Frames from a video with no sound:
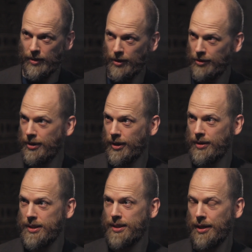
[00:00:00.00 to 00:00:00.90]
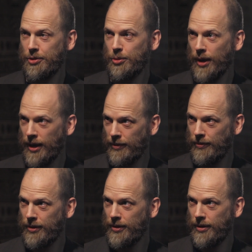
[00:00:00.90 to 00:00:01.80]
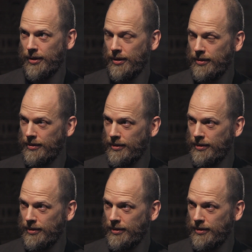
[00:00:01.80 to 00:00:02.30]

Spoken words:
on here is that you have in the